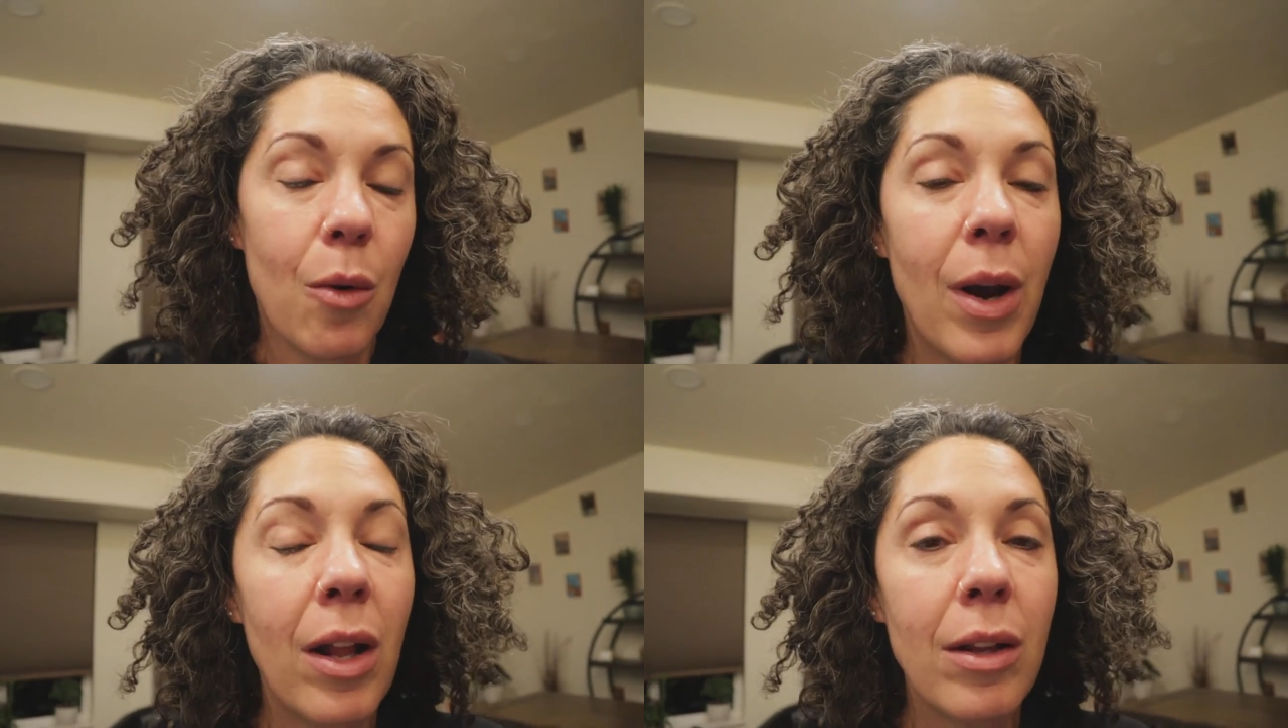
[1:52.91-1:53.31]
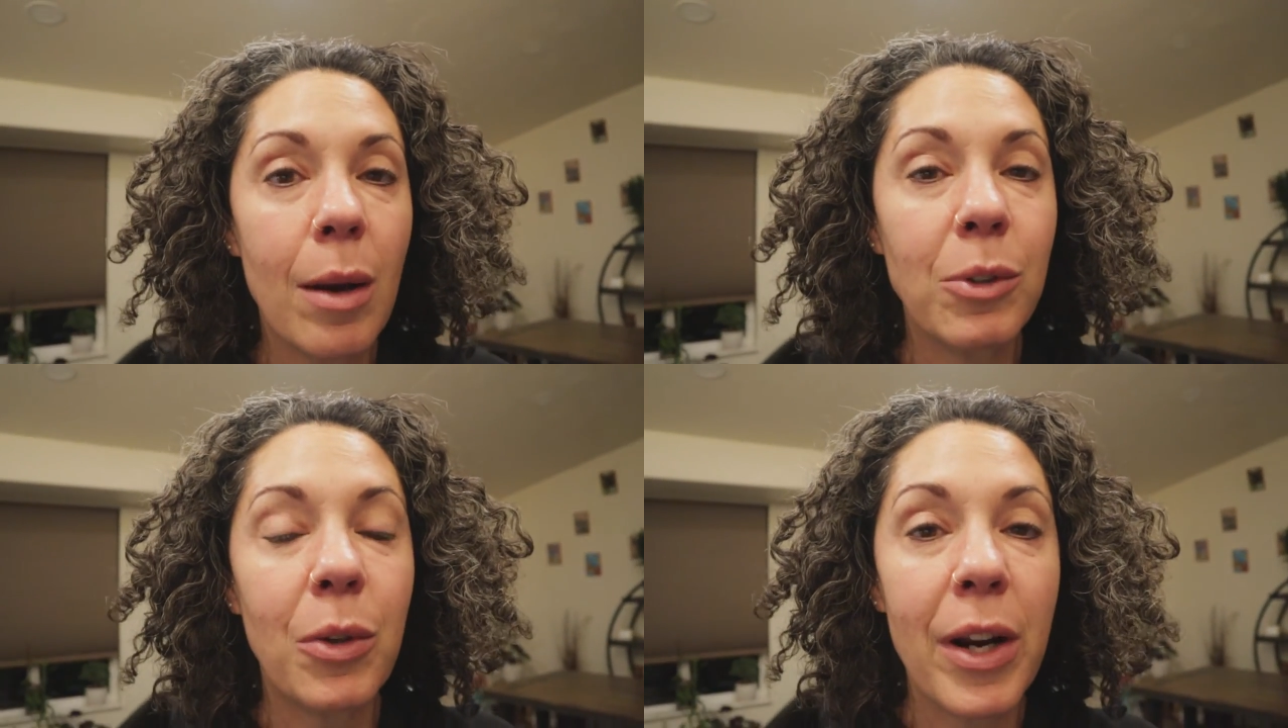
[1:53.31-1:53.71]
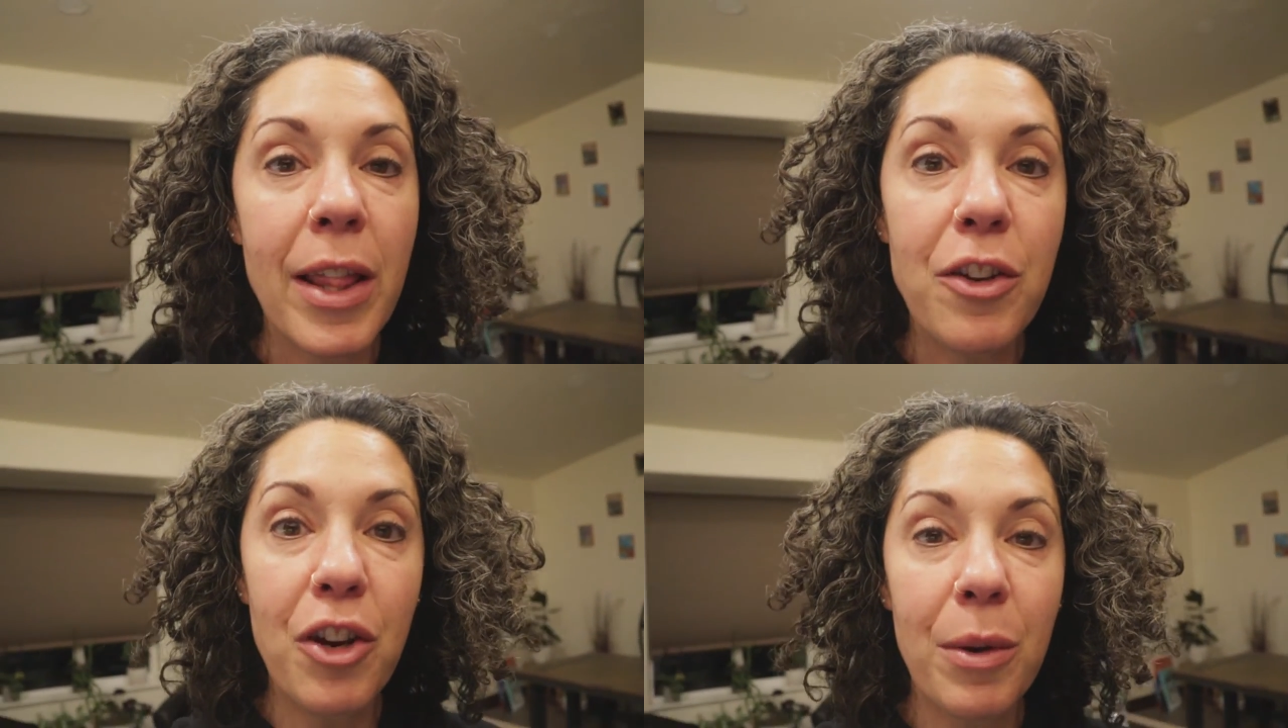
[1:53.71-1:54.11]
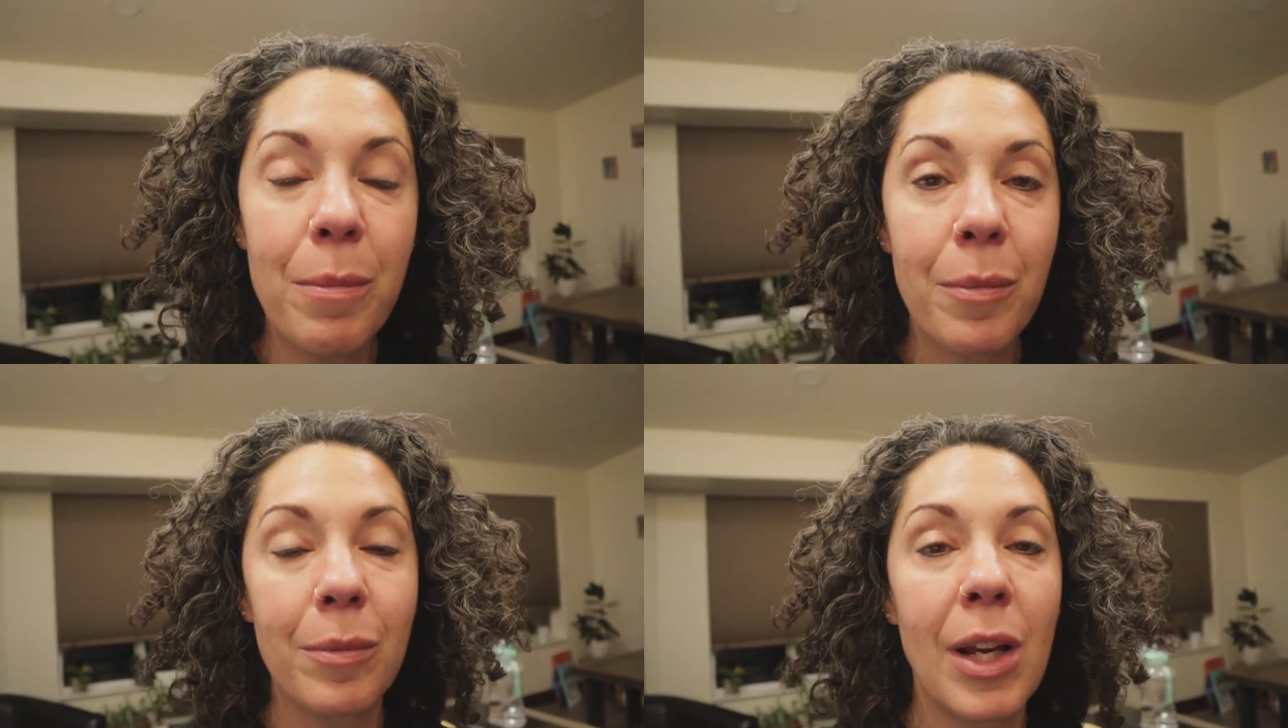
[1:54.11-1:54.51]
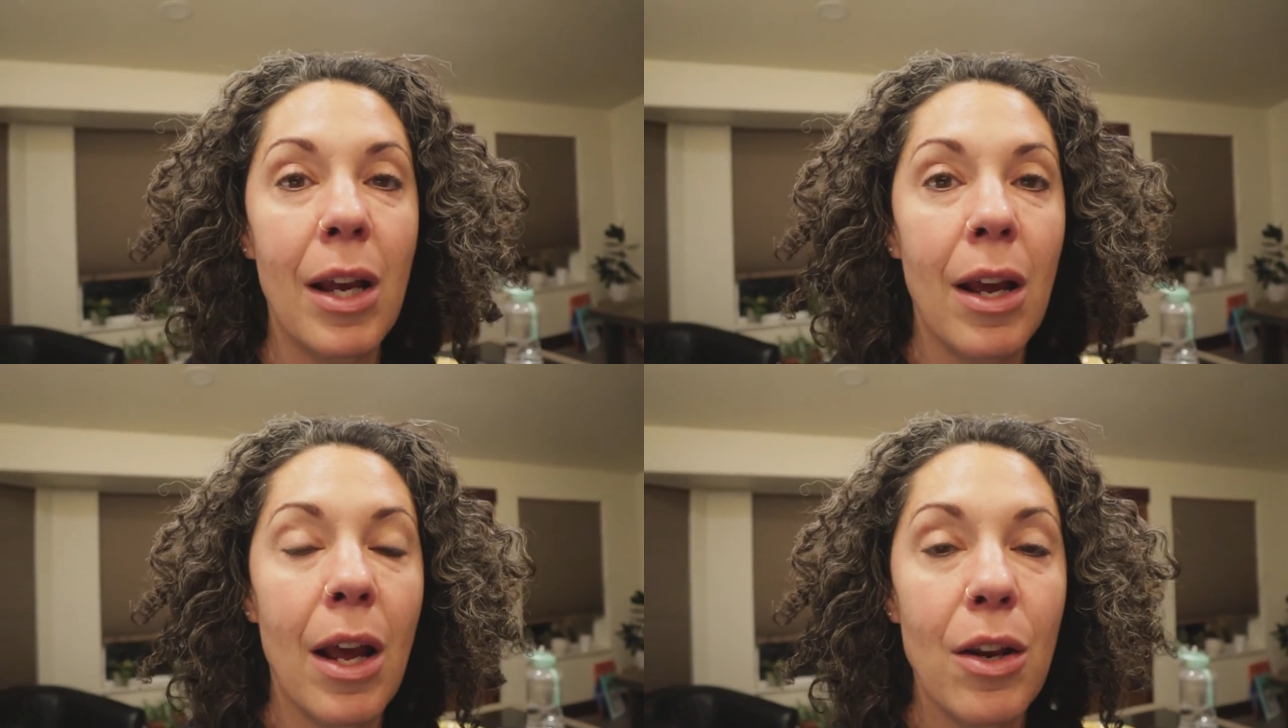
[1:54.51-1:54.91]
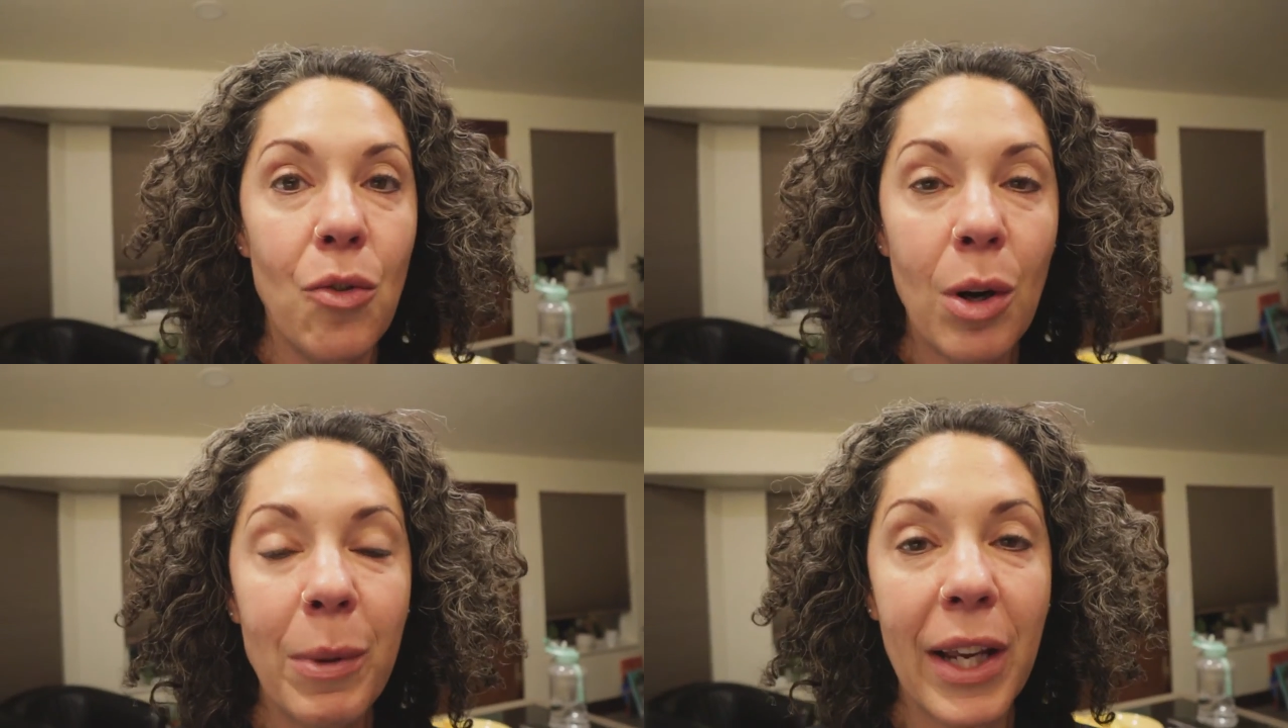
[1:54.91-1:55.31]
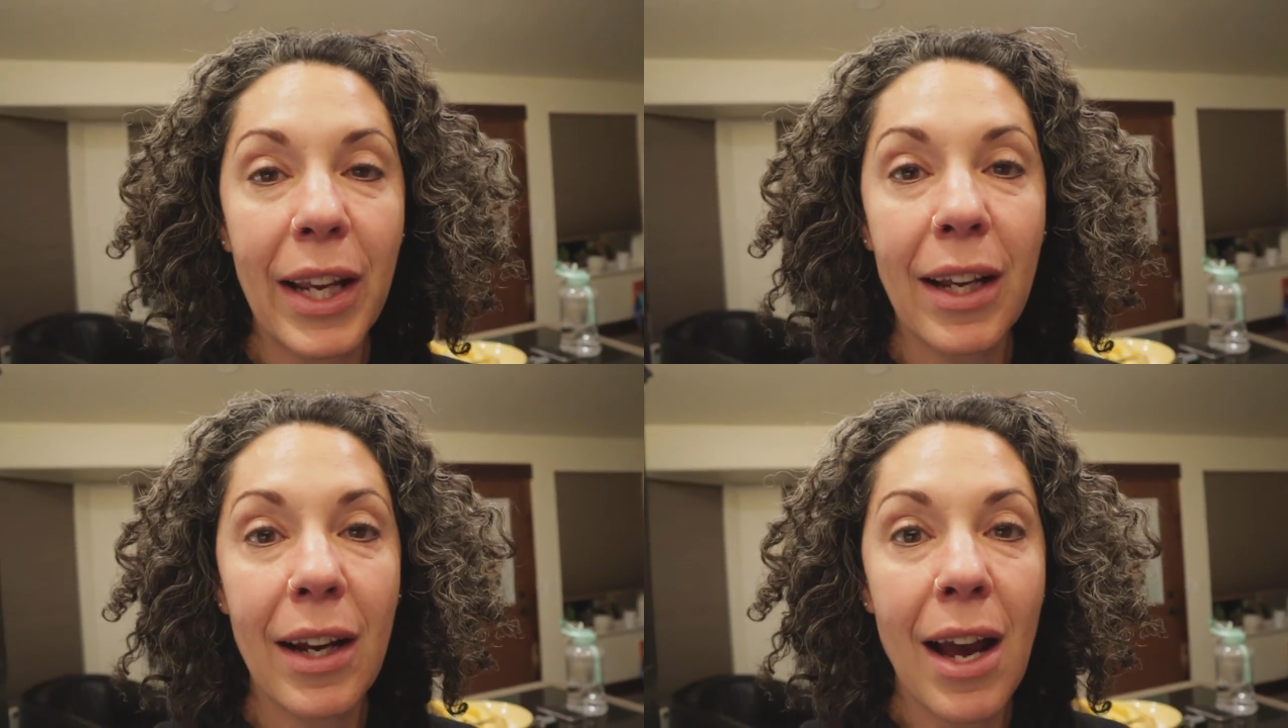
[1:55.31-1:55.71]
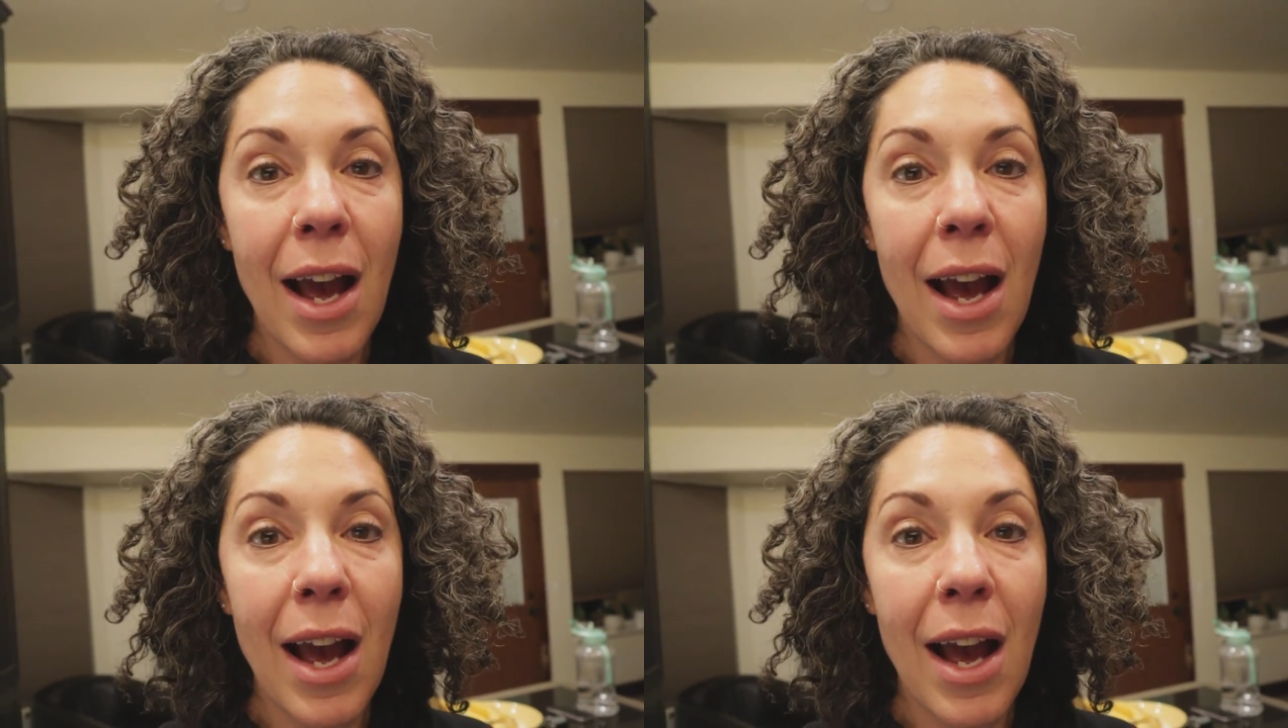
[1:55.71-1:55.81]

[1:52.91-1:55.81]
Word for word: Well, I'm going to the gym. Normally,